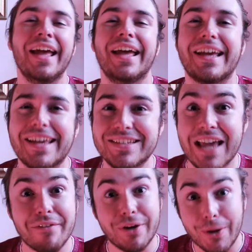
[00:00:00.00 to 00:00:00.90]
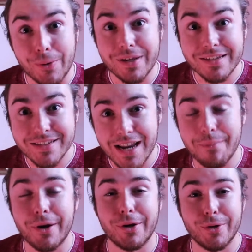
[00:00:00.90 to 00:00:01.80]
In case you haven't noticed, I'm
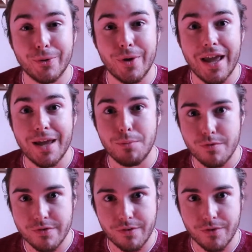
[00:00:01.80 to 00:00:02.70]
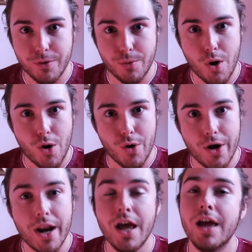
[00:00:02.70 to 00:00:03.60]
here to do a movie review
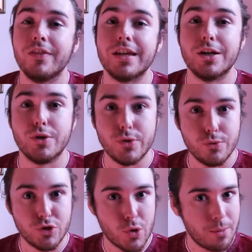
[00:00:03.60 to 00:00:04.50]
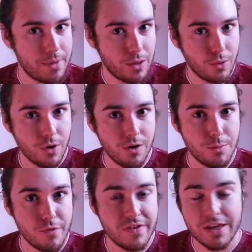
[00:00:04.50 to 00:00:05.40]
on the new Jordan Peele horror
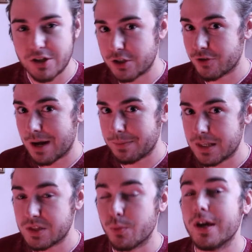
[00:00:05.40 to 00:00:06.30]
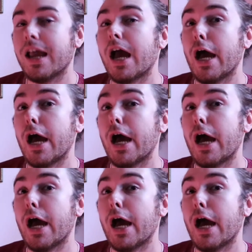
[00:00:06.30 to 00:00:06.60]
movie that just dropped this week,